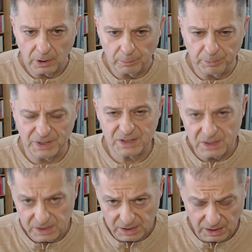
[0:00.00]

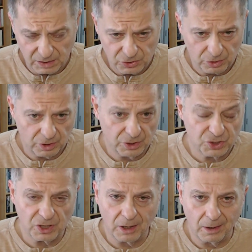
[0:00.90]
Byzantine
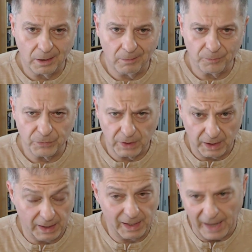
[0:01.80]
church, a
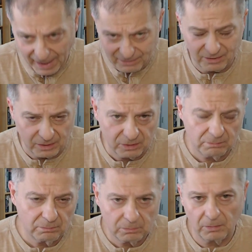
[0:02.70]
Latin,
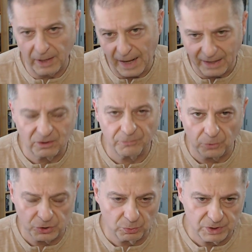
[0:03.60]
of
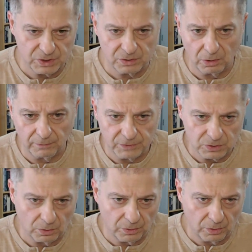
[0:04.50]
course it was Novus
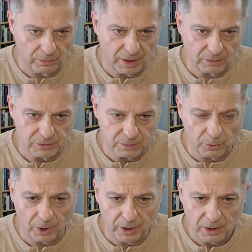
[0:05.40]
Ordo when I was
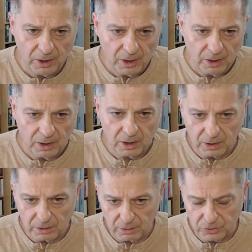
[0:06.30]
born,
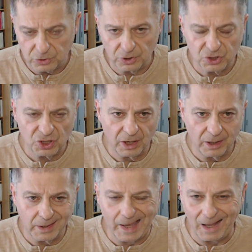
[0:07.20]
church,
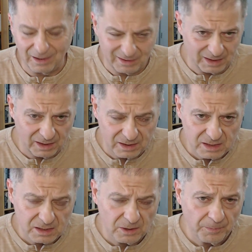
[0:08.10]

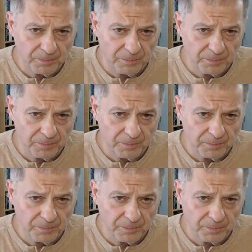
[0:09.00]
Chaldeans.